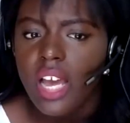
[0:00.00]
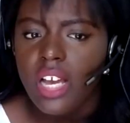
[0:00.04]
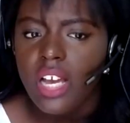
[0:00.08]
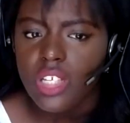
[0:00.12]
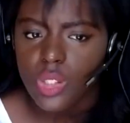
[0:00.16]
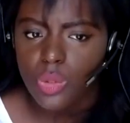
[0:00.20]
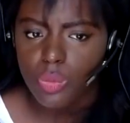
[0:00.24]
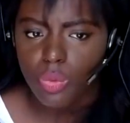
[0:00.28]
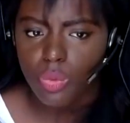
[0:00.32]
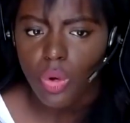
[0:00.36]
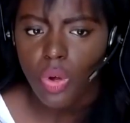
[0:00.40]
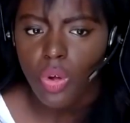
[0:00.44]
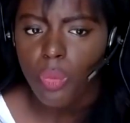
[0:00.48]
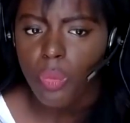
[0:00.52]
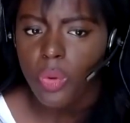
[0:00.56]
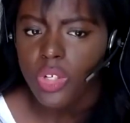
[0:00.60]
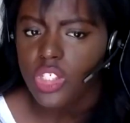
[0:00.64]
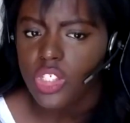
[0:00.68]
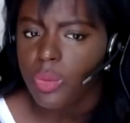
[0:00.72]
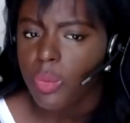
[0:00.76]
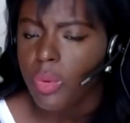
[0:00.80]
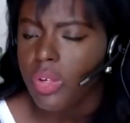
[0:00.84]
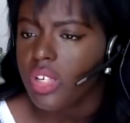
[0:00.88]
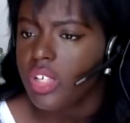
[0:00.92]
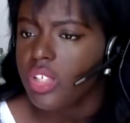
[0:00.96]
the next role,
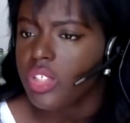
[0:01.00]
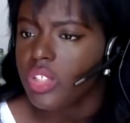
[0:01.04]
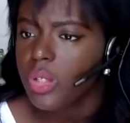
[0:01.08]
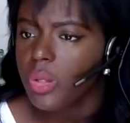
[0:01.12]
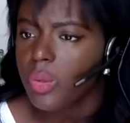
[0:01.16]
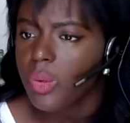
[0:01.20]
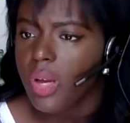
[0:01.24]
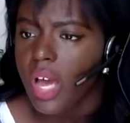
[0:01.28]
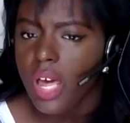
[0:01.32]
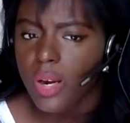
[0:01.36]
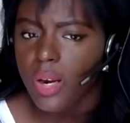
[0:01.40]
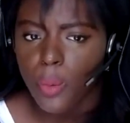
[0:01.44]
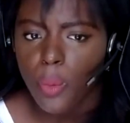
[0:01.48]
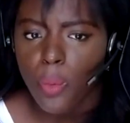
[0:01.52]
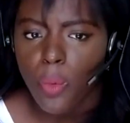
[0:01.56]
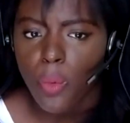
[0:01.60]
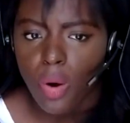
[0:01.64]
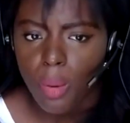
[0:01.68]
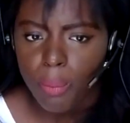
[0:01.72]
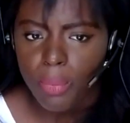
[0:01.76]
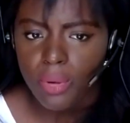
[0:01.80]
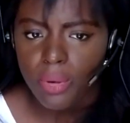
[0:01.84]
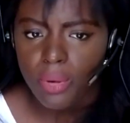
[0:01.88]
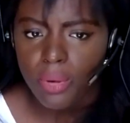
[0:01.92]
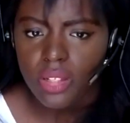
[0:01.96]
what you want to do at a
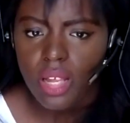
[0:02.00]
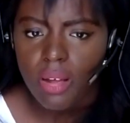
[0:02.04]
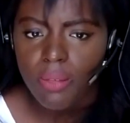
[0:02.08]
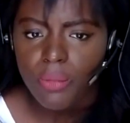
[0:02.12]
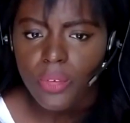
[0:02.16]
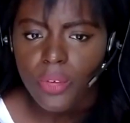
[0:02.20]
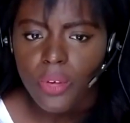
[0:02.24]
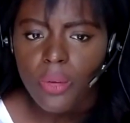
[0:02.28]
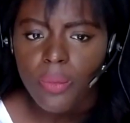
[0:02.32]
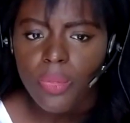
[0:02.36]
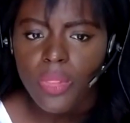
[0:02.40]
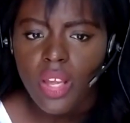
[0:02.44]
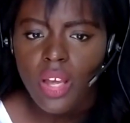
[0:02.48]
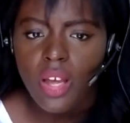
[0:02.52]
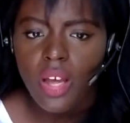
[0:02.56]
corporate level.